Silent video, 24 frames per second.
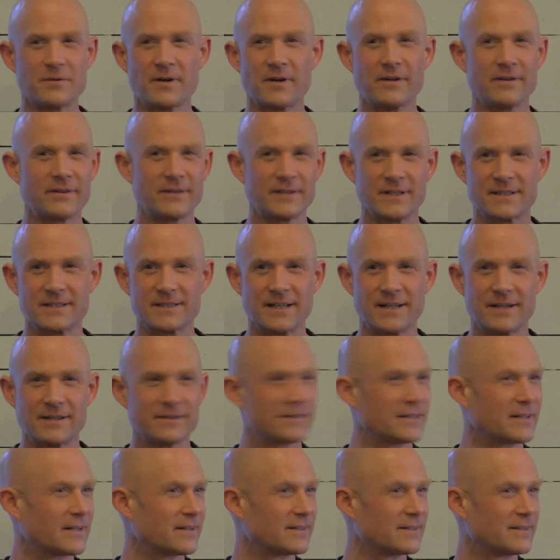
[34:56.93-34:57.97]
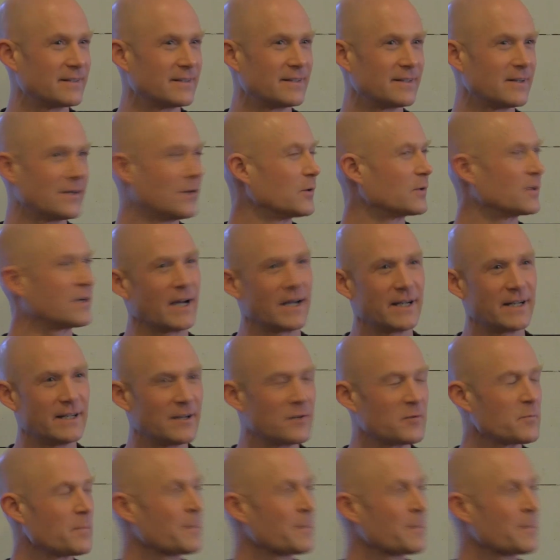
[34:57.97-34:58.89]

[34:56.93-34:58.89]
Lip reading: following this out there? Okay.